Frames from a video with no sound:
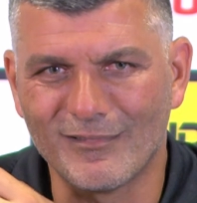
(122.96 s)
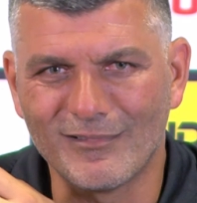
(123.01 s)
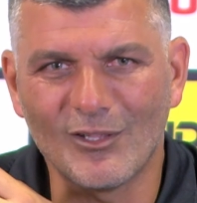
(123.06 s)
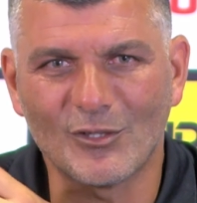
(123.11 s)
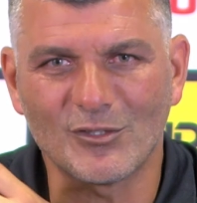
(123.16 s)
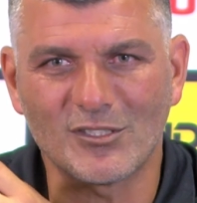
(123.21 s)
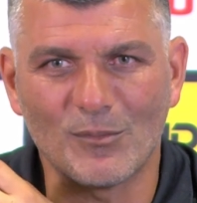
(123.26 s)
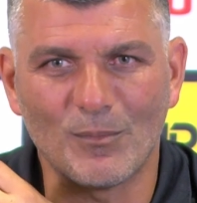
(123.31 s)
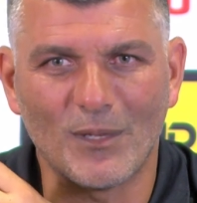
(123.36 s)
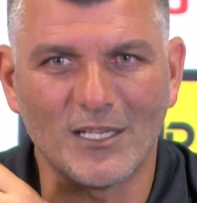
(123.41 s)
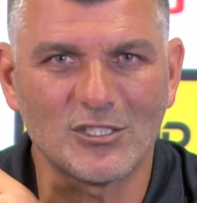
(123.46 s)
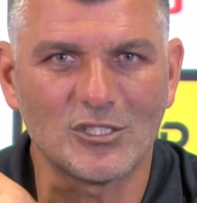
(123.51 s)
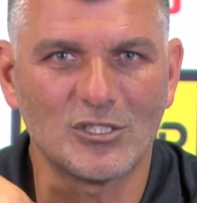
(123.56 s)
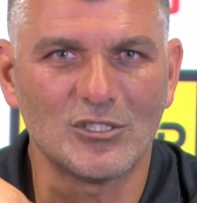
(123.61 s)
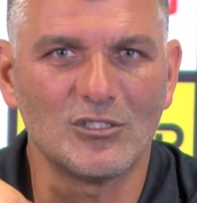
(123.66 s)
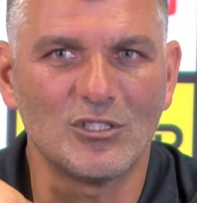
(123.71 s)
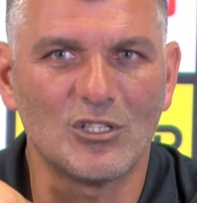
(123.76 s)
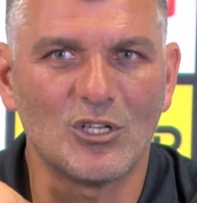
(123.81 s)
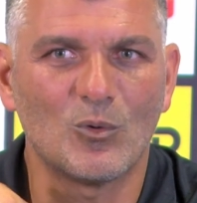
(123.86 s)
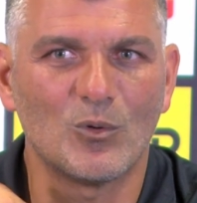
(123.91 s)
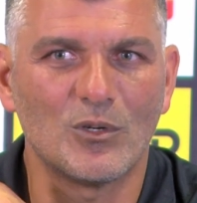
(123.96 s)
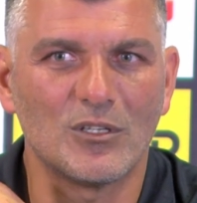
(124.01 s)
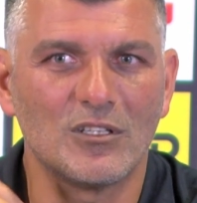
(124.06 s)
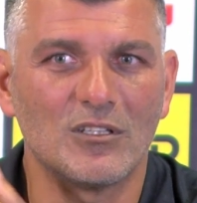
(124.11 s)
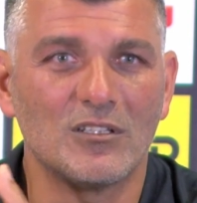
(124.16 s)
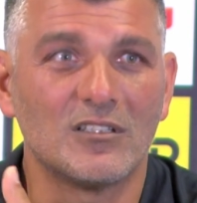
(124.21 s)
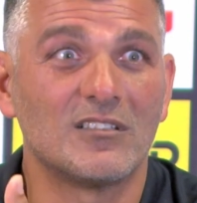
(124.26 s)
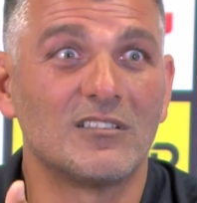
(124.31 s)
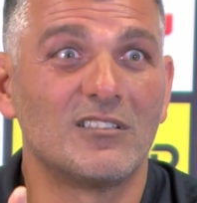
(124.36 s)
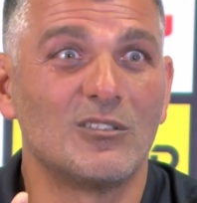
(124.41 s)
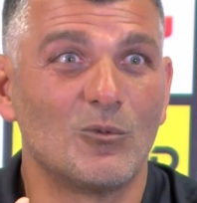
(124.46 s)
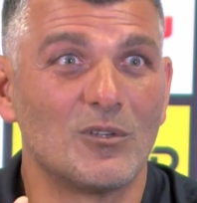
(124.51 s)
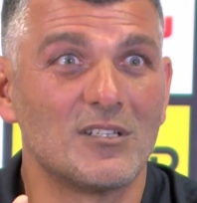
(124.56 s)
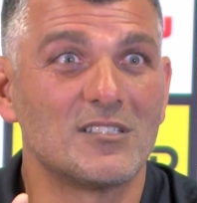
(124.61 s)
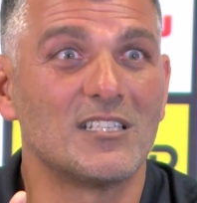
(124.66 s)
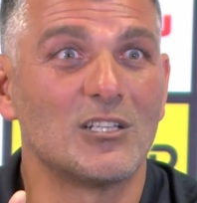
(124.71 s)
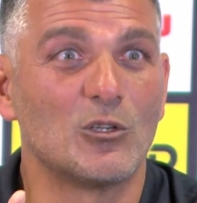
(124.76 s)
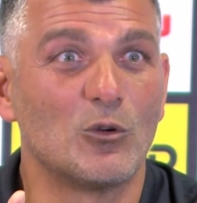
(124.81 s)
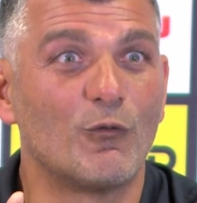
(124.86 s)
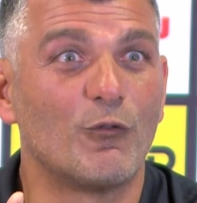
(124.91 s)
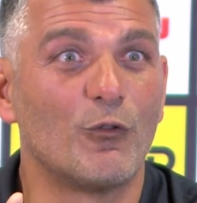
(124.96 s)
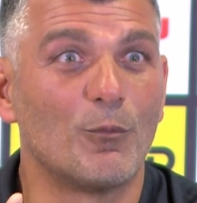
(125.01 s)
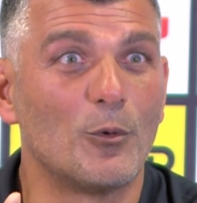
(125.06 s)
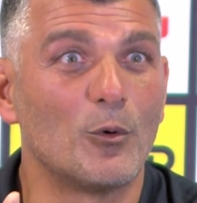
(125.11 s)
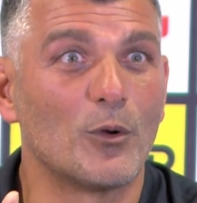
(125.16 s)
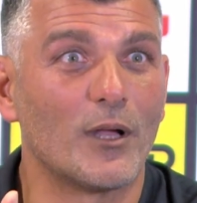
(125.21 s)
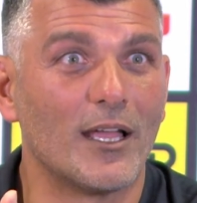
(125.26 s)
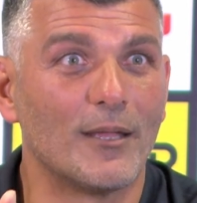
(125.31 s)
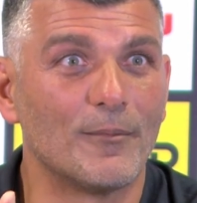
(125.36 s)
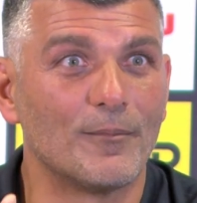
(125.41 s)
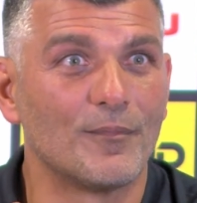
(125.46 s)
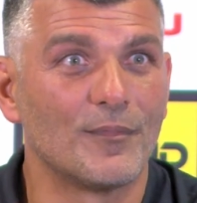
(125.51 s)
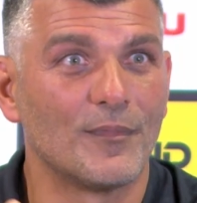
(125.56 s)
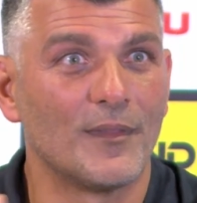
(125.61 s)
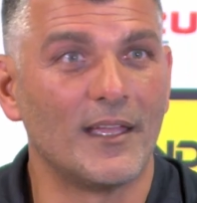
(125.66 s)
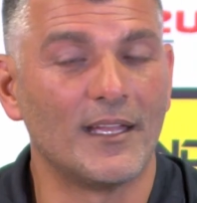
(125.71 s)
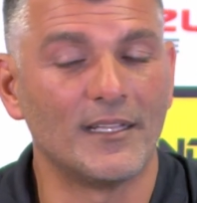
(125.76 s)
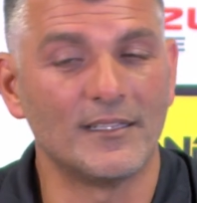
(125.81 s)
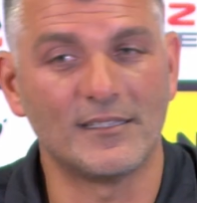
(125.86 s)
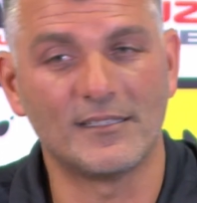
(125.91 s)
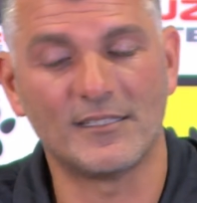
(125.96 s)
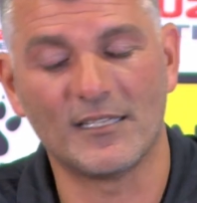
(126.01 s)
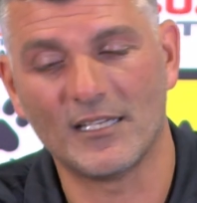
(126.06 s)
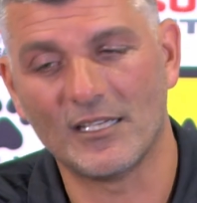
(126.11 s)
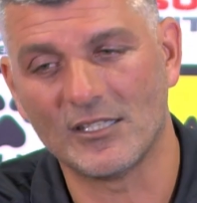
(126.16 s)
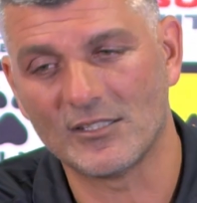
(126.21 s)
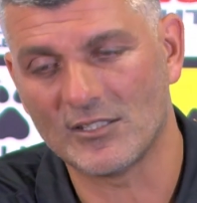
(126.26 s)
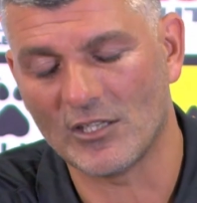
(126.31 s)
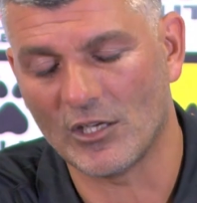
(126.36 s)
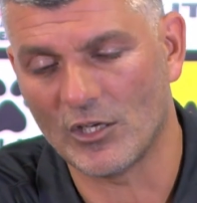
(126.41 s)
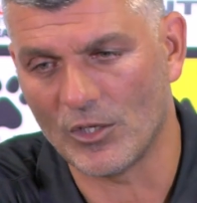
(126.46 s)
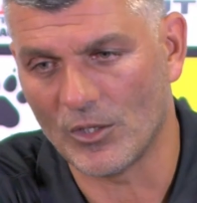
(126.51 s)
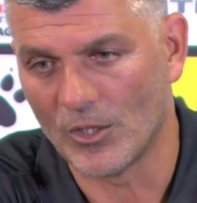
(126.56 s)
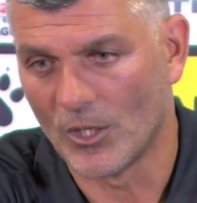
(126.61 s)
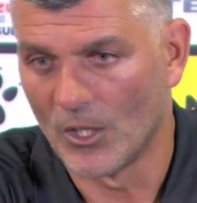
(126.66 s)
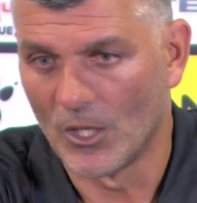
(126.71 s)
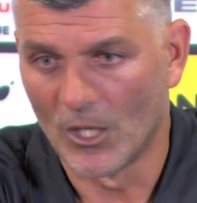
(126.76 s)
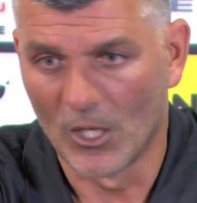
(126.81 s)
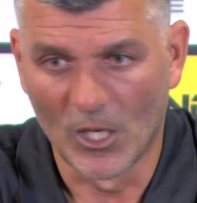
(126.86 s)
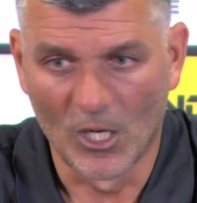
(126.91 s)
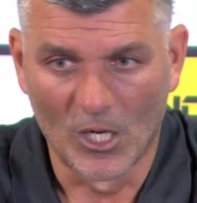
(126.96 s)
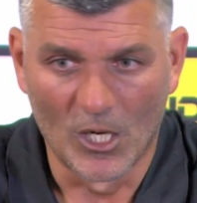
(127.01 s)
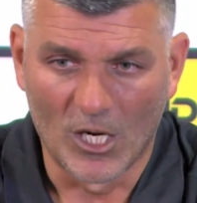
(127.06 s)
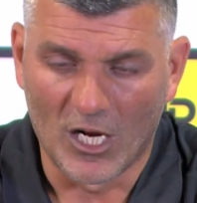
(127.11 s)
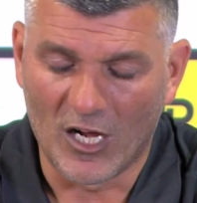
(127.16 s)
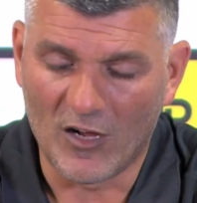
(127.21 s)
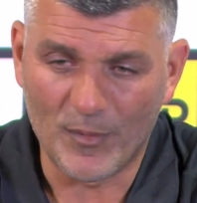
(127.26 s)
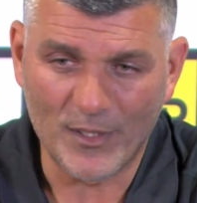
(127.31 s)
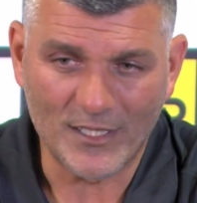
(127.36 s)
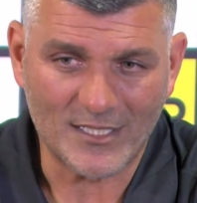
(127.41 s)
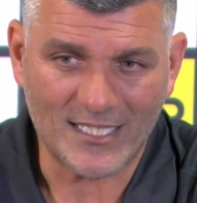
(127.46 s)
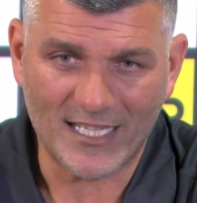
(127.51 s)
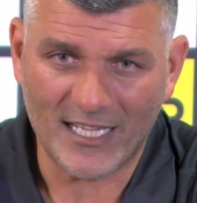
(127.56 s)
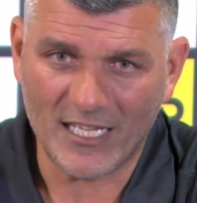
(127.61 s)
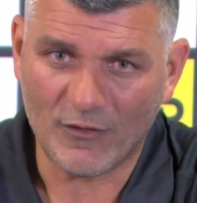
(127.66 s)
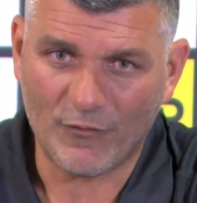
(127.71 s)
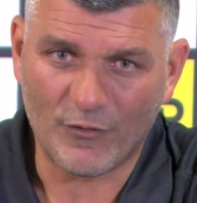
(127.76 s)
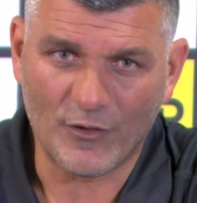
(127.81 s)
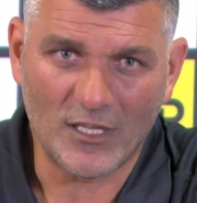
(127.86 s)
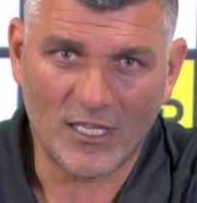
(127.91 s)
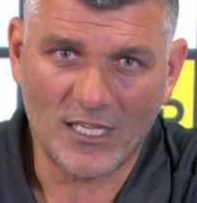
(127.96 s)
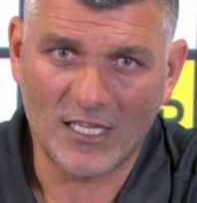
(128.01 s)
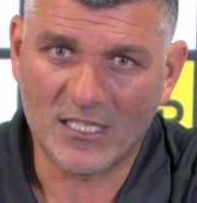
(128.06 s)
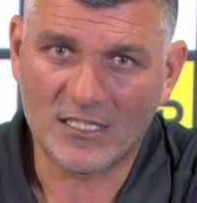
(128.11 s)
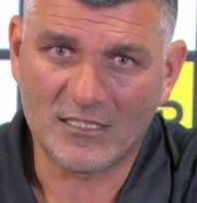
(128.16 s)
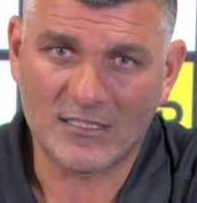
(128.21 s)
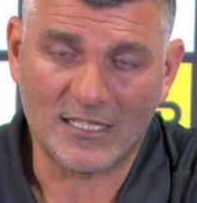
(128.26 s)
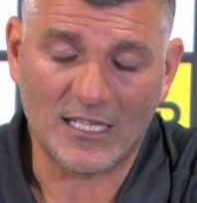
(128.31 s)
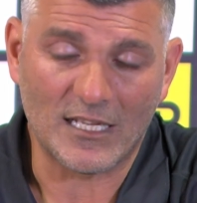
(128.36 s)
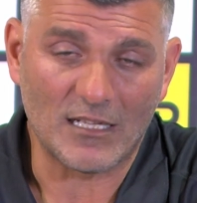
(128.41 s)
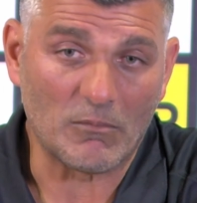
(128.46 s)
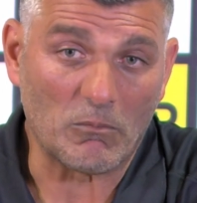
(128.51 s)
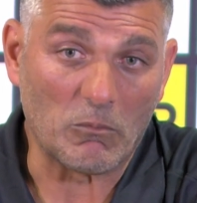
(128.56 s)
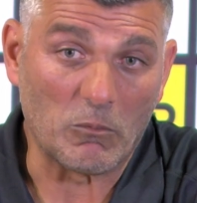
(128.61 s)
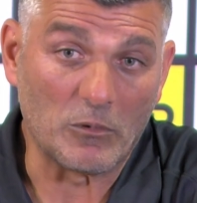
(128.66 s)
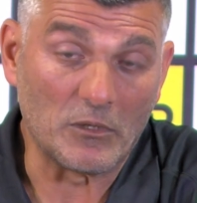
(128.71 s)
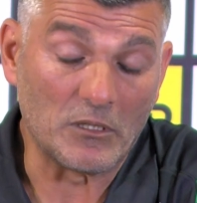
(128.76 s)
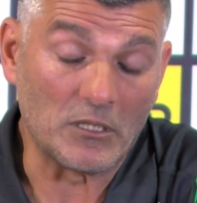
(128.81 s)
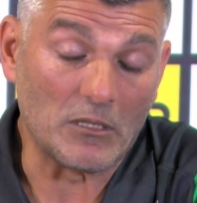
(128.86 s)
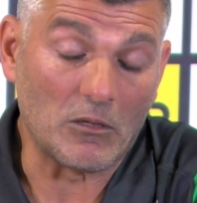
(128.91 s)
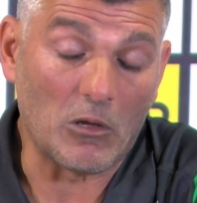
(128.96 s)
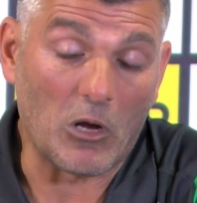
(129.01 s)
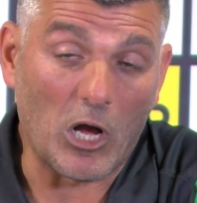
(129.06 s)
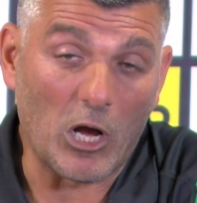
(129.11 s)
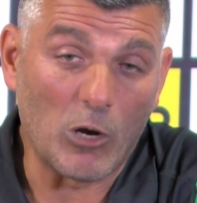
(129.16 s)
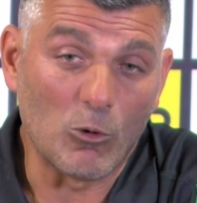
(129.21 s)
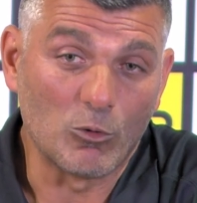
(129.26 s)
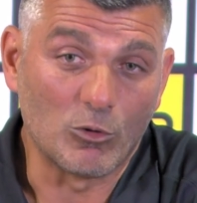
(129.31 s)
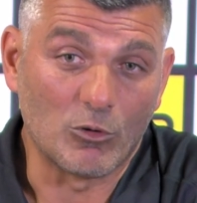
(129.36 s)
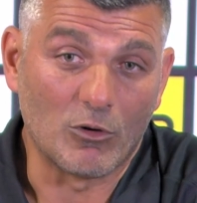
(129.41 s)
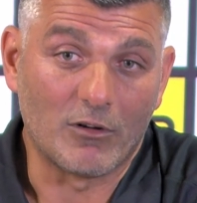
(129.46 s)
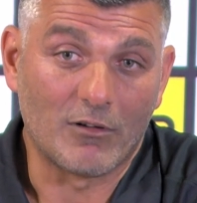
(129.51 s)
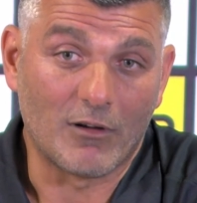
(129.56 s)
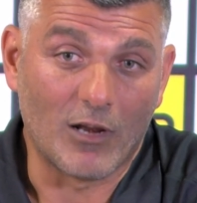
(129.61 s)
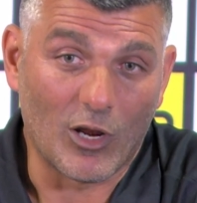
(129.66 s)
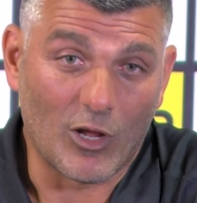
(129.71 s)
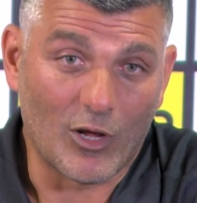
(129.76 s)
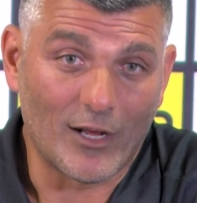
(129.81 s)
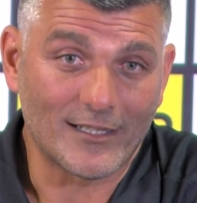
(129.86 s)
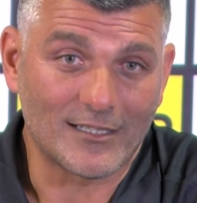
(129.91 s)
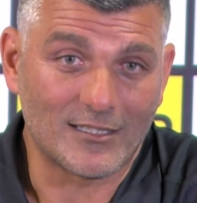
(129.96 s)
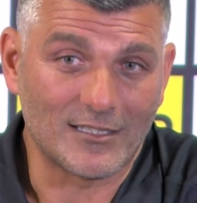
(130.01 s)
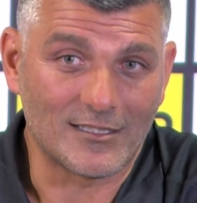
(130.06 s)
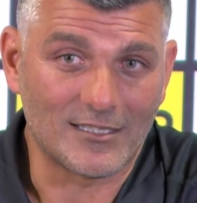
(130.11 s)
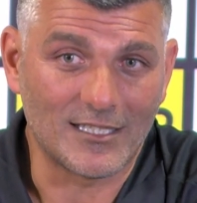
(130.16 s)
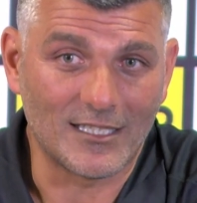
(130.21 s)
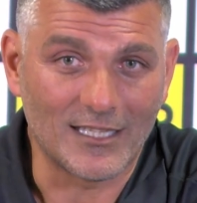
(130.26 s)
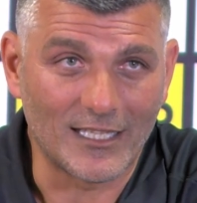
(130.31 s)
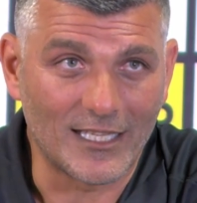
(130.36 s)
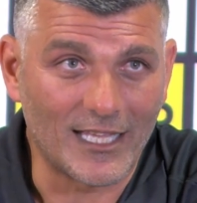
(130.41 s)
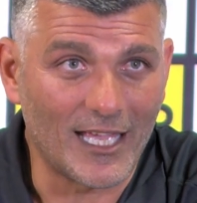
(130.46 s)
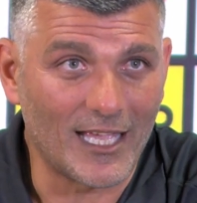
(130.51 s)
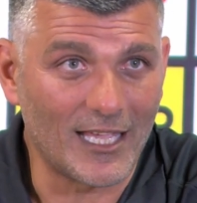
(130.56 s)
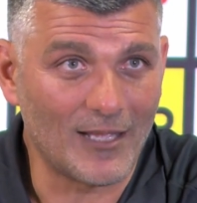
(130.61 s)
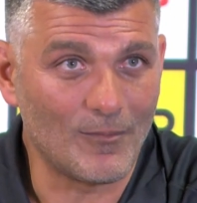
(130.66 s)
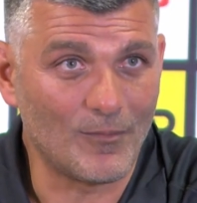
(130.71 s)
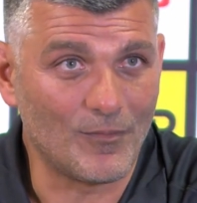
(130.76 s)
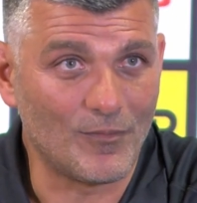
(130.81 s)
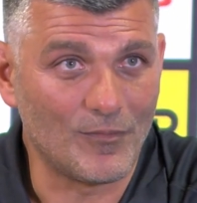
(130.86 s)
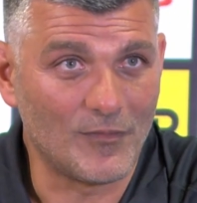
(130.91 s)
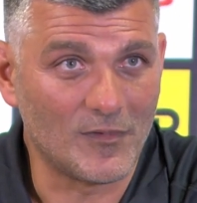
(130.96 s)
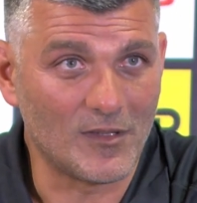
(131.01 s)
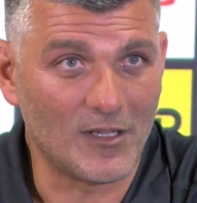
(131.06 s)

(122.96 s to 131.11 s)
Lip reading: not to mention, you know, you want to see a good football game. And so I've been saying for years that I would like to see the game